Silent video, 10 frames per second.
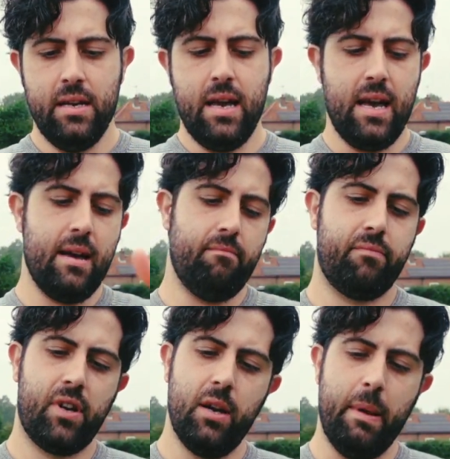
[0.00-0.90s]
Could
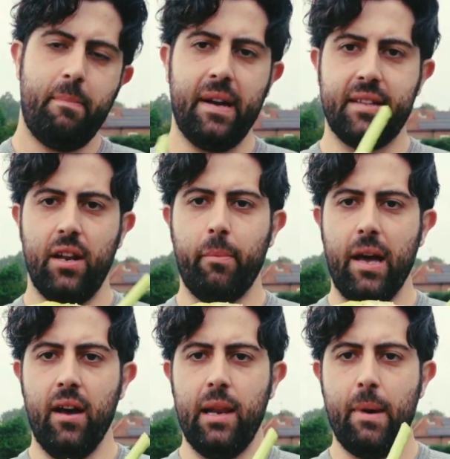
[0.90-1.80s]
have been picked a little bit
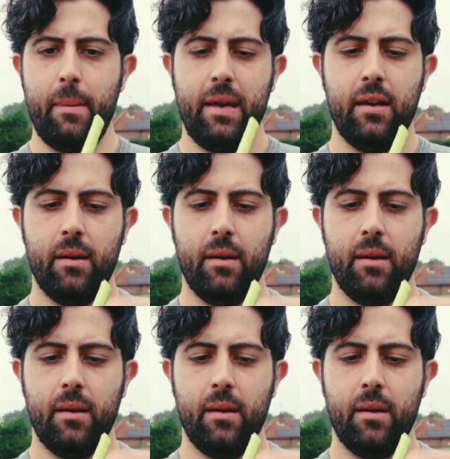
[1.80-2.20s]
early maybe.